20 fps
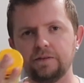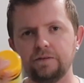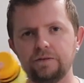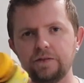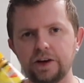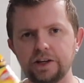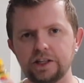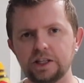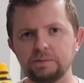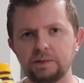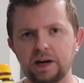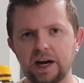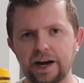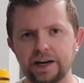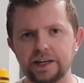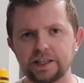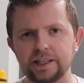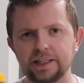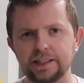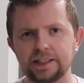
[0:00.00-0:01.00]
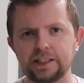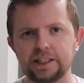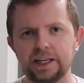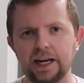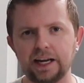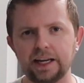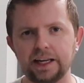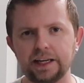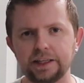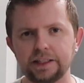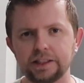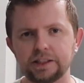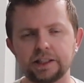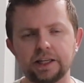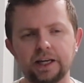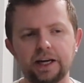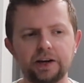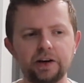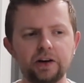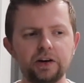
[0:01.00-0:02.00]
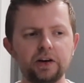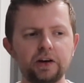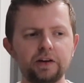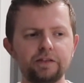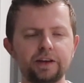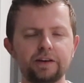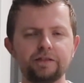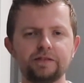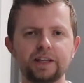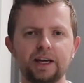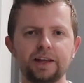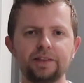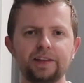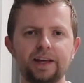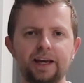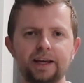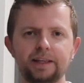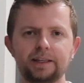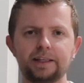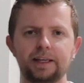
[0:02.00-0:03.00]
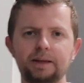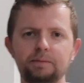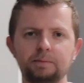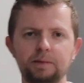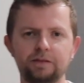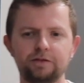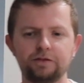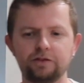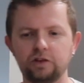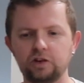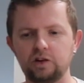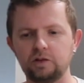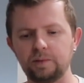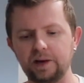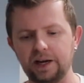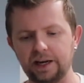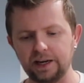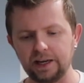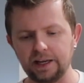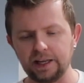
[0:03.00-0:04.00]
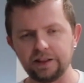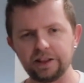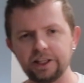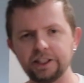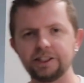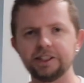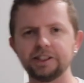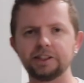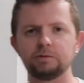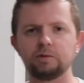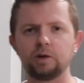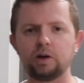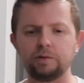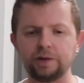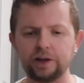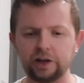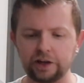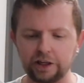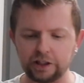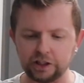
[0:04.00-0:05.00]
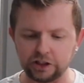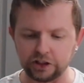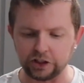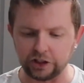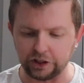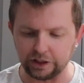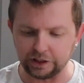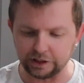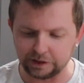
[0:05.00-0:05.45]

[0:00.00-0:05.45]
Vegemite challenge. I don't know if they've done that yet before, but this is what we're going to do.